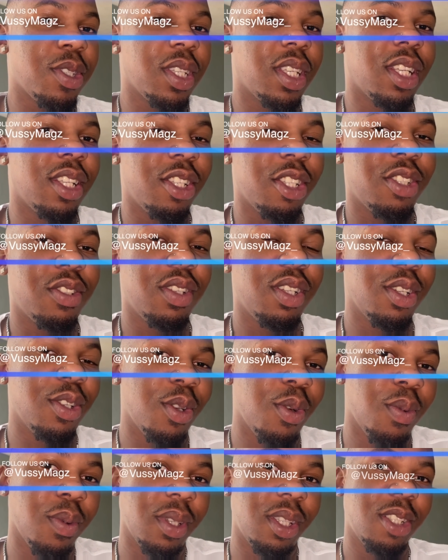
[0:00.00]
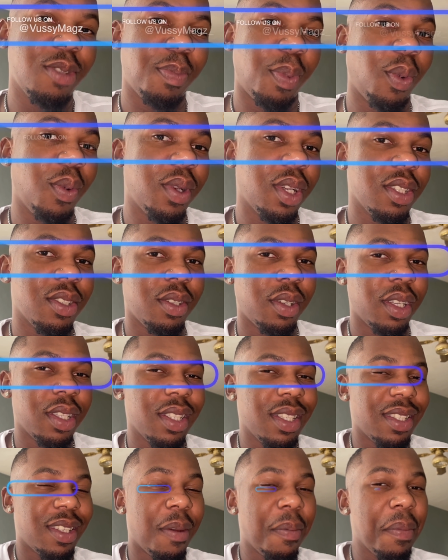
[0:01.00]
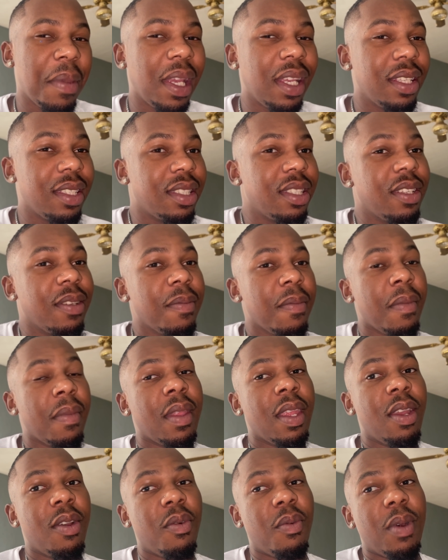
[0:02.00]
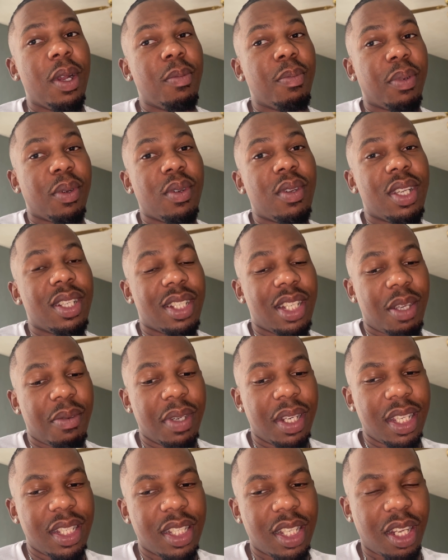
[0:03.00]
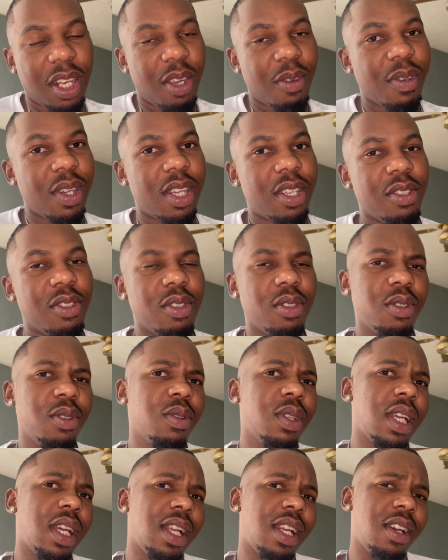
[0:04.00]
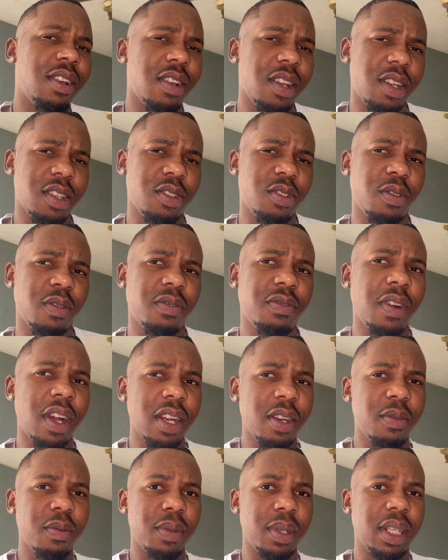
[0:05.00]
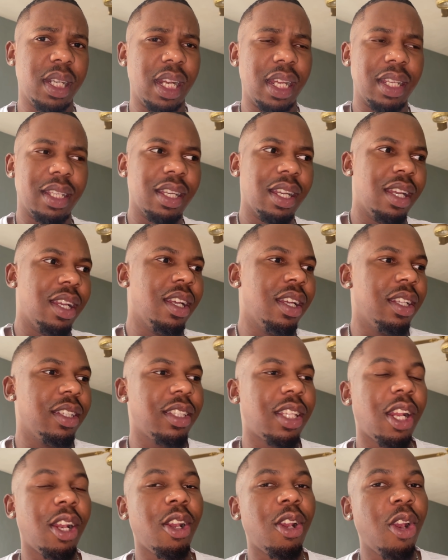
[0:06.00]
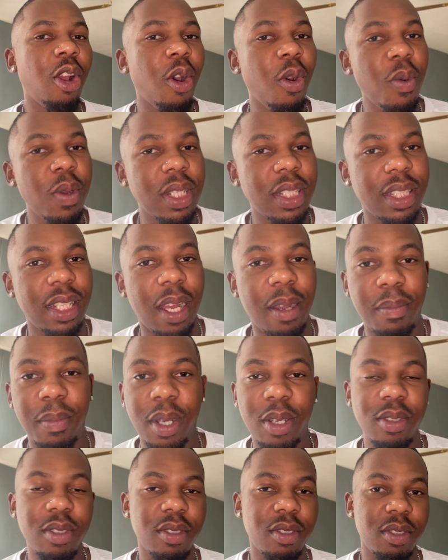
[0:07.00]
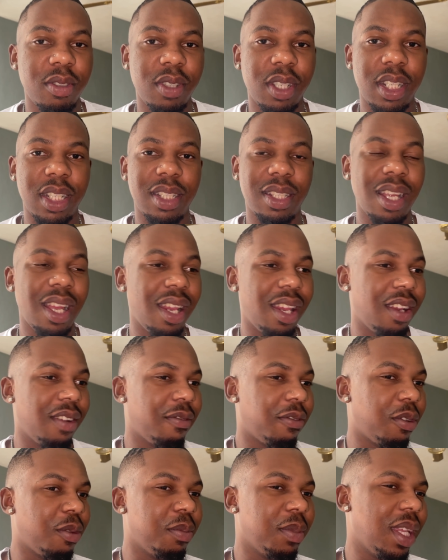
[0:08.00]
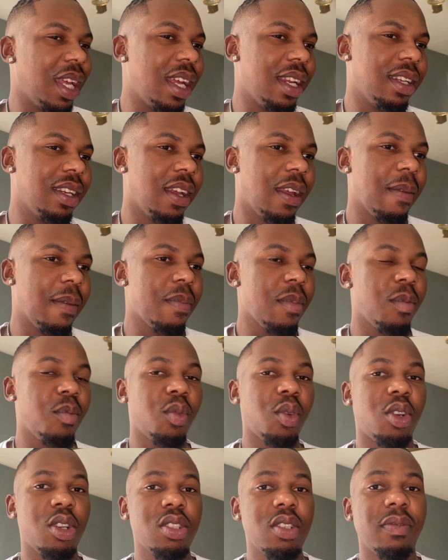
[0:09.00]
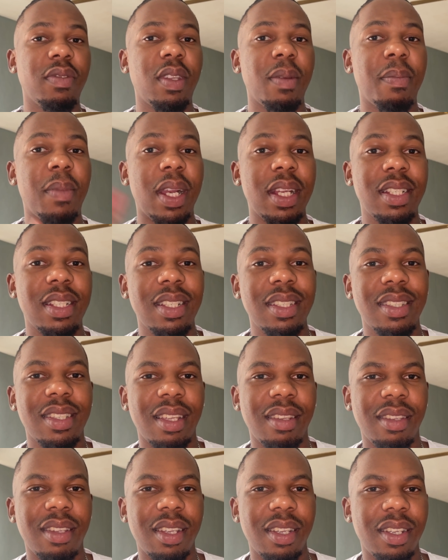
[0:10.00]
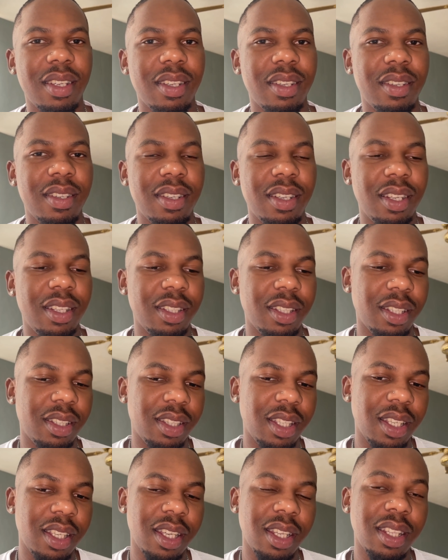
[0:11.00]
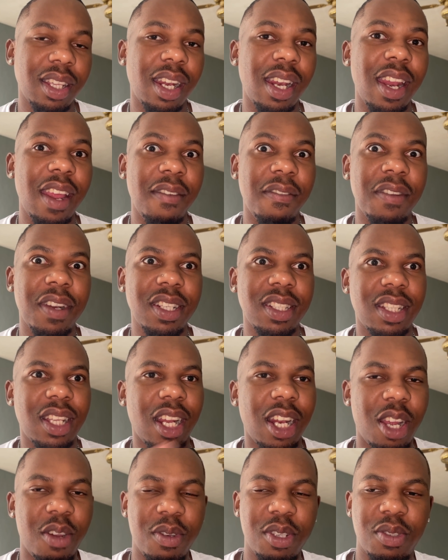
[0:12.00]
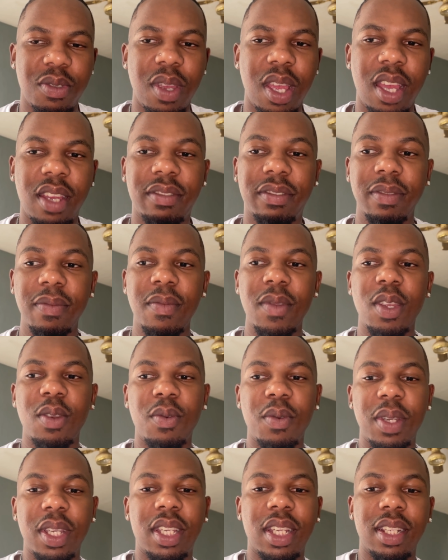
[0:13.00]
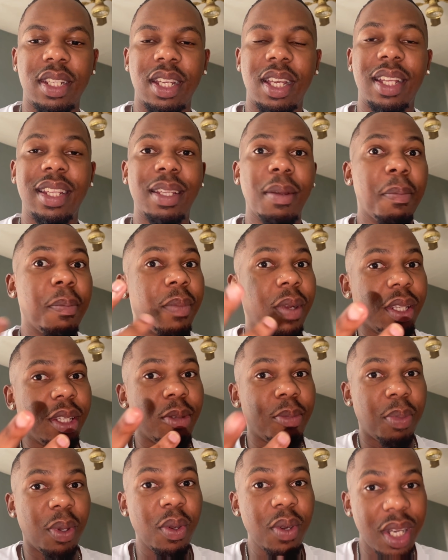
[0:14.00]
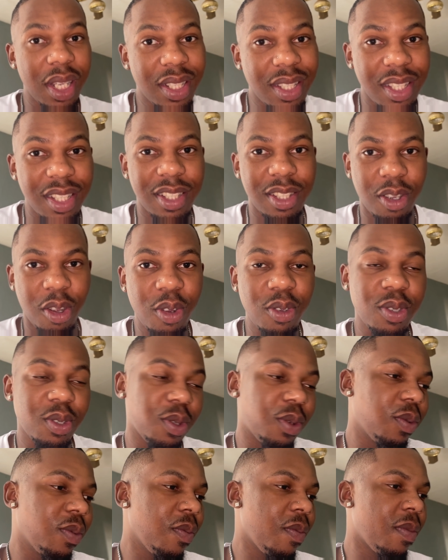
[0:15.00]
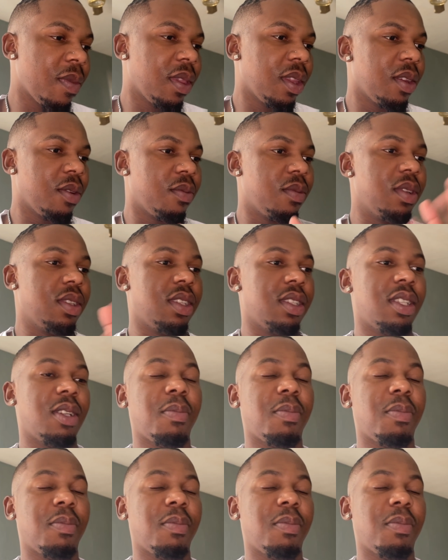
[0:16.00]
you can literally do with this brokers, because it's amazing what brokers nowadays are allowing us to do. They're allowing us to fund with like the lowest amounts, you understand? And from that, because of the margins and the thing and the leverage that allow us to have, we can, and the bonuses also, which is the